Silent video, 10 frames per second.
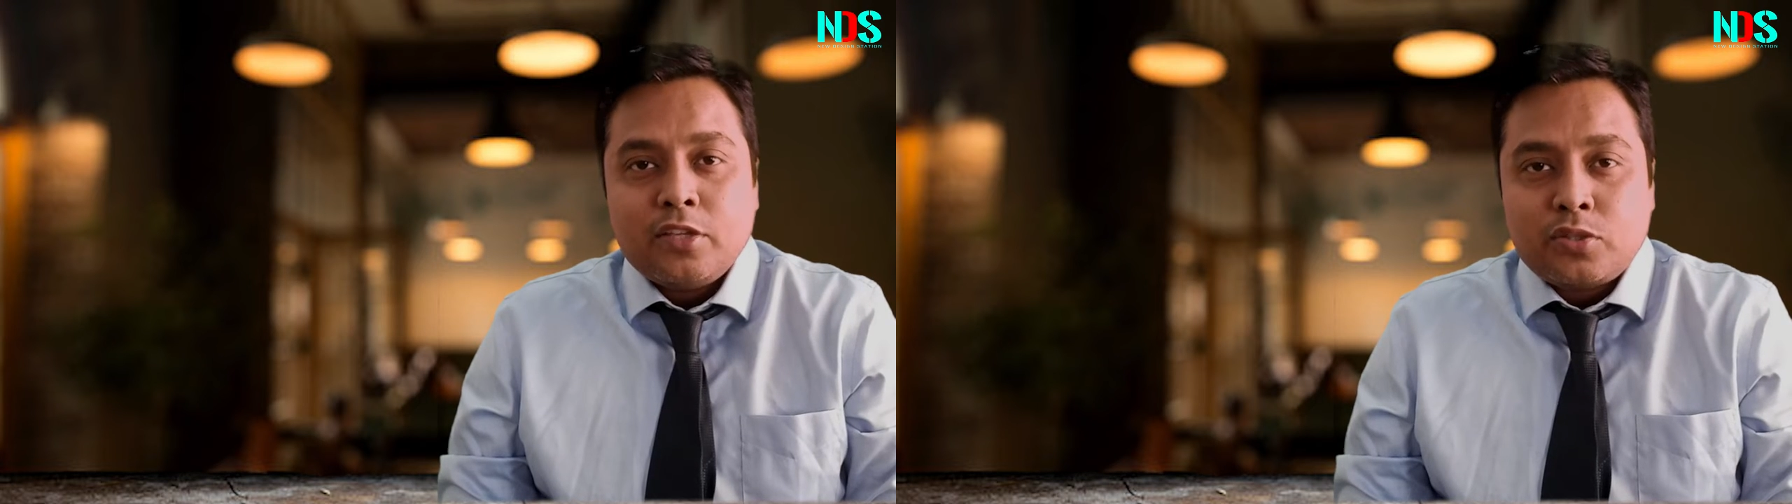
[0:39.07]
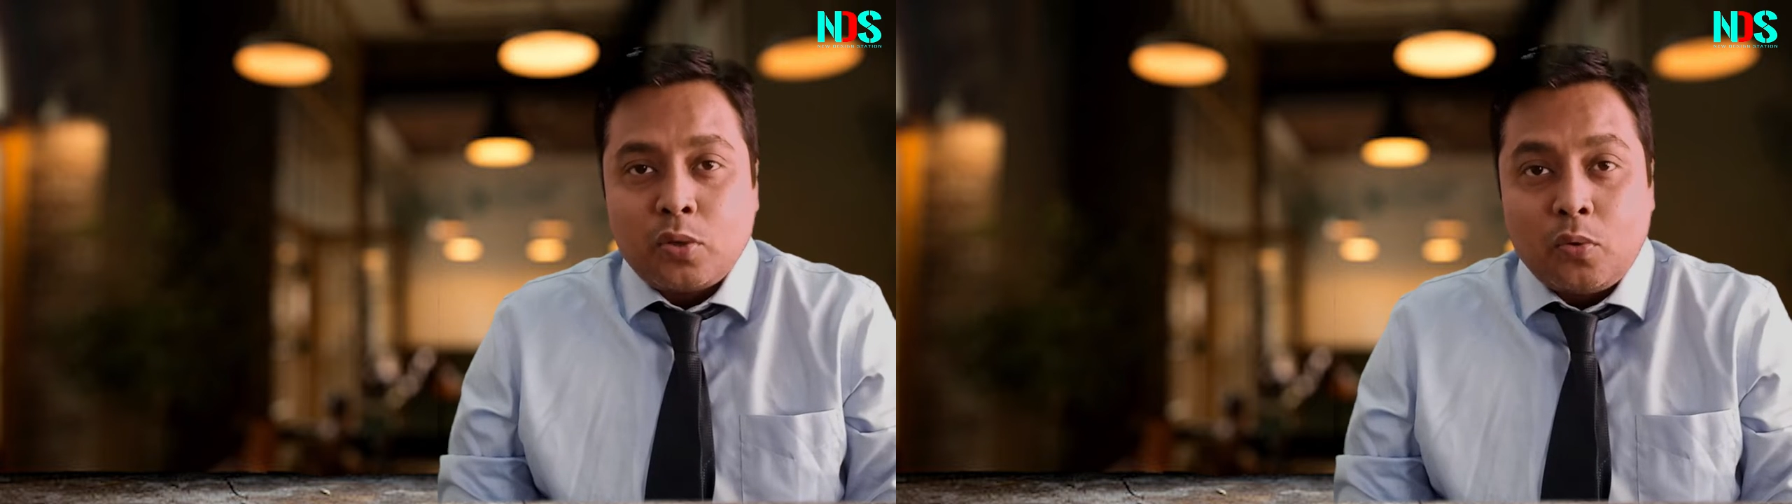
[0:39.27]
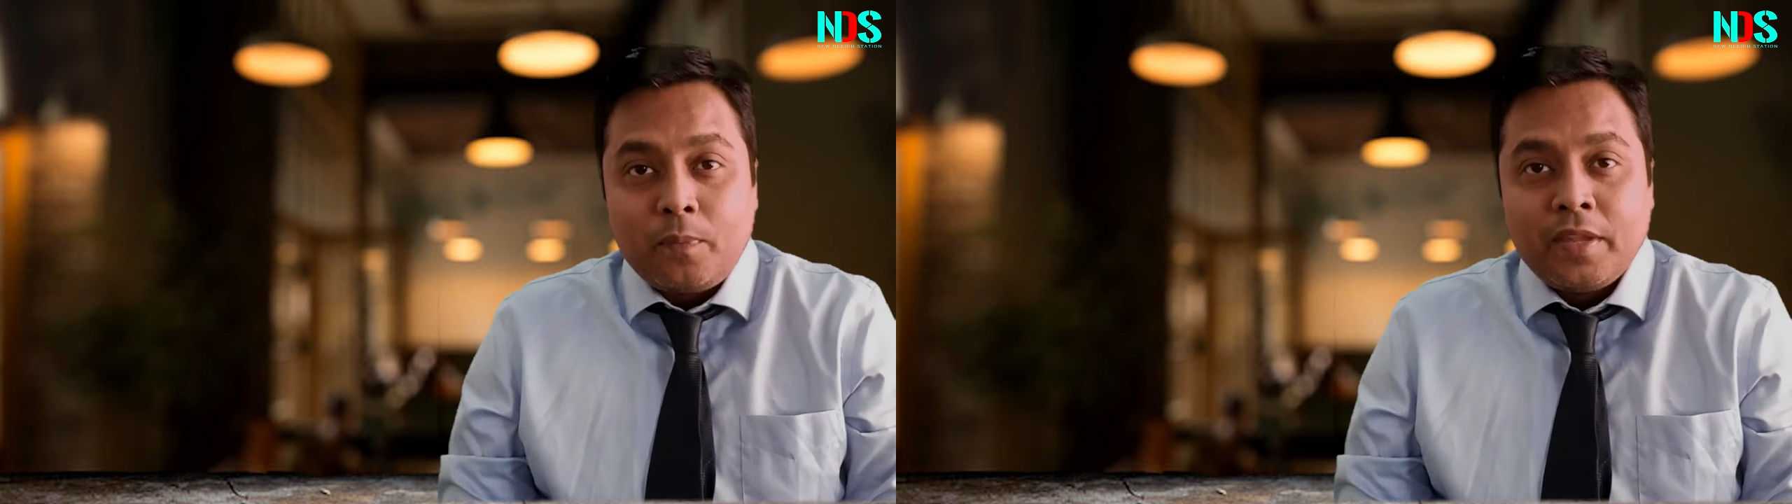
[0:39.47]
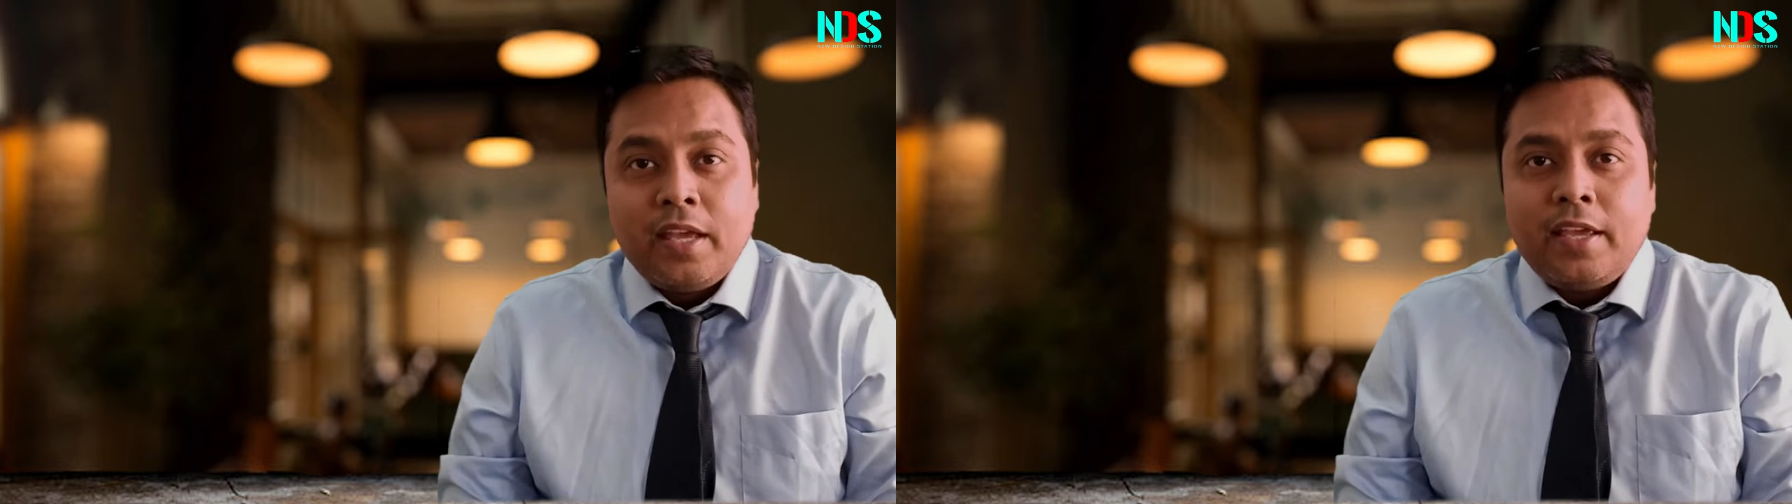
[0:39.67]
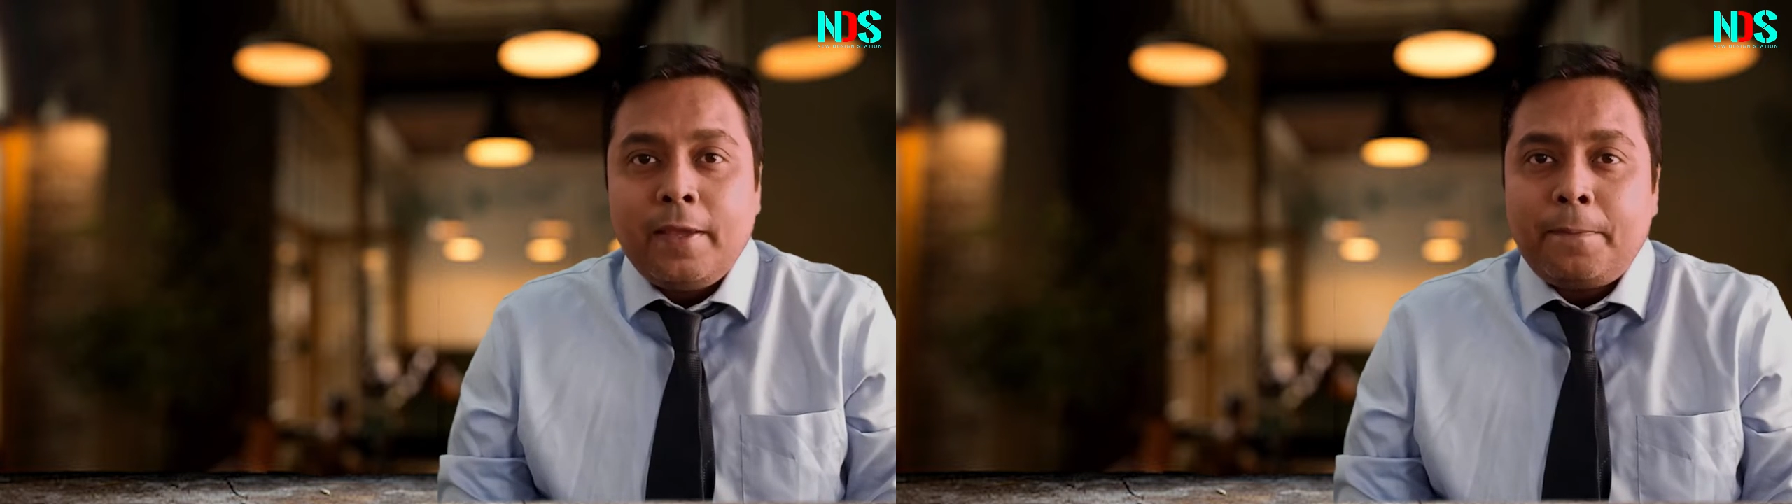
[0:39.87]
So,
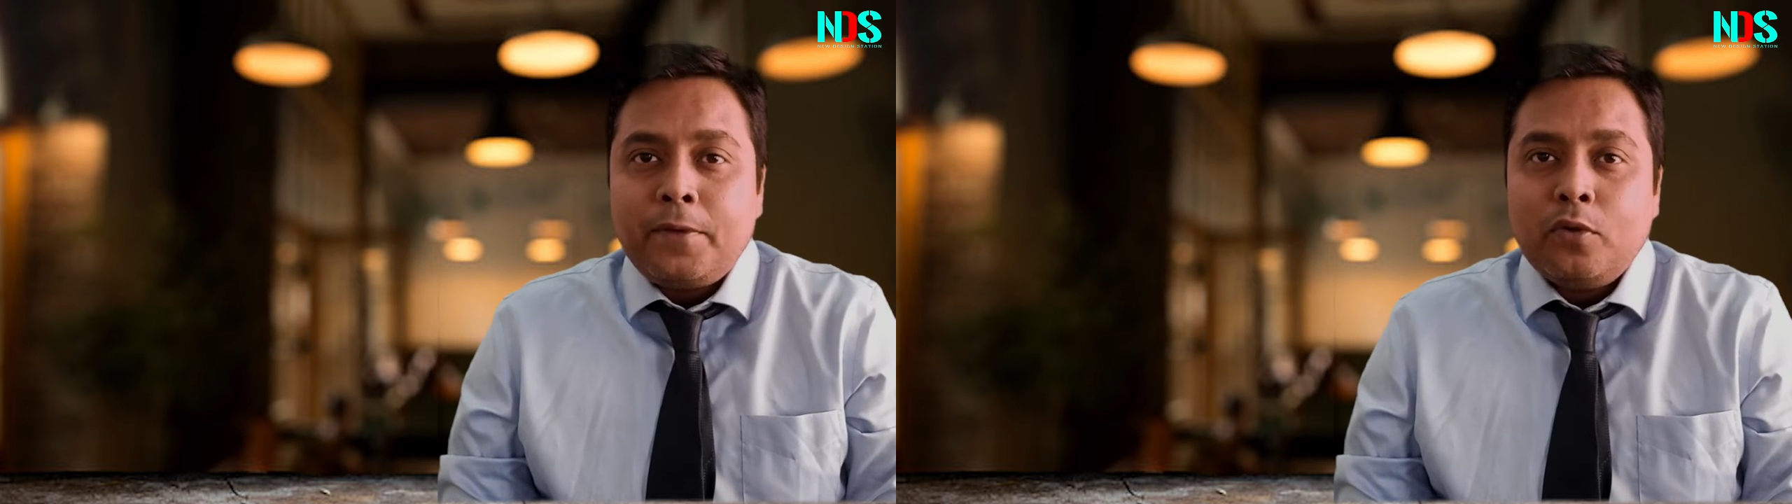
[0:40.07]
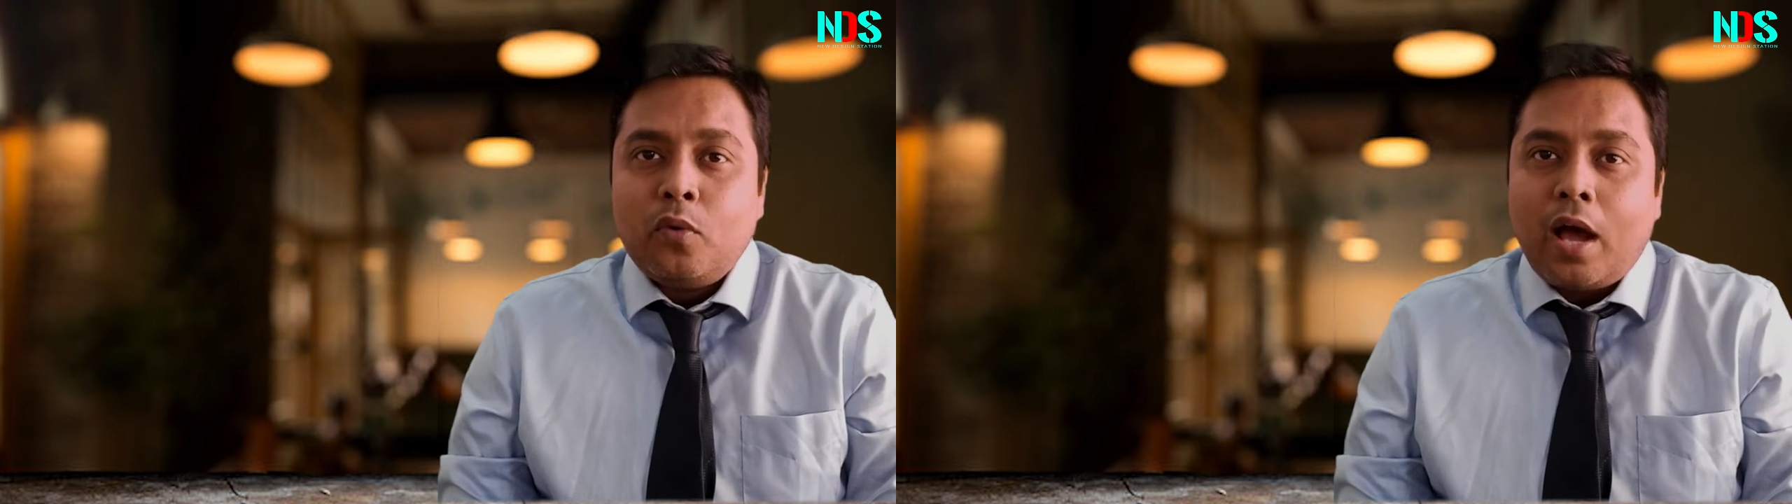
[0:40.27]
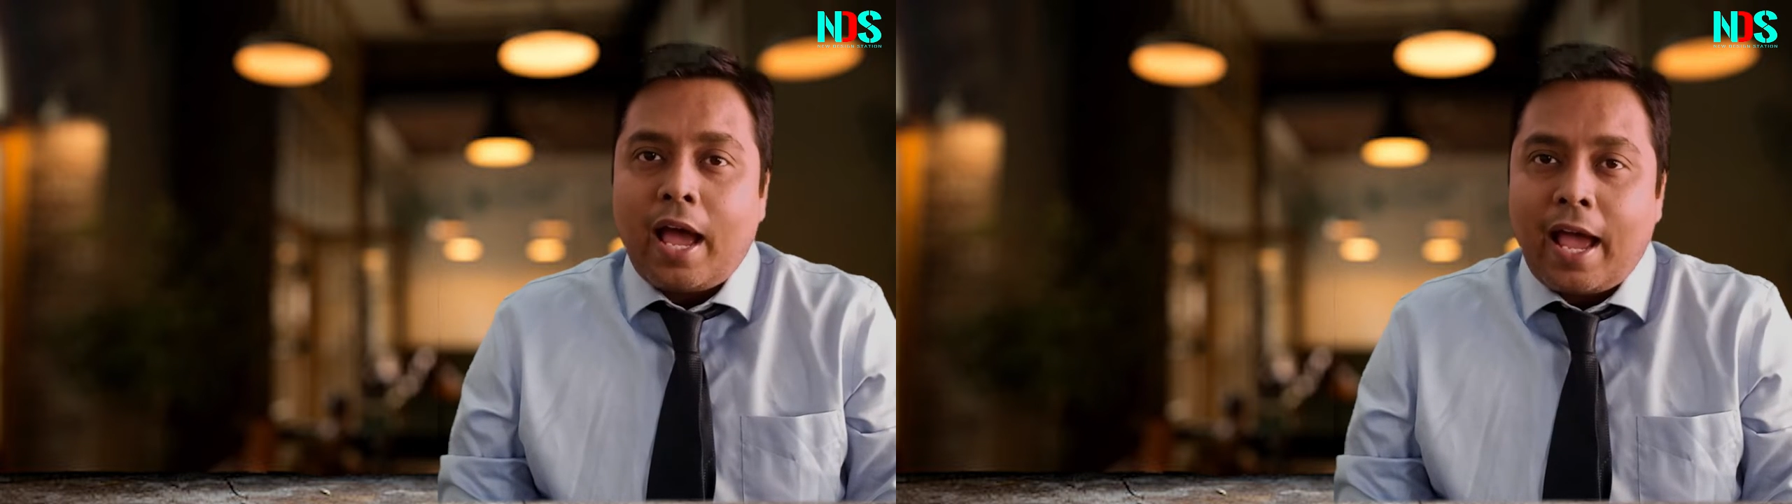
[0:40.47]
if you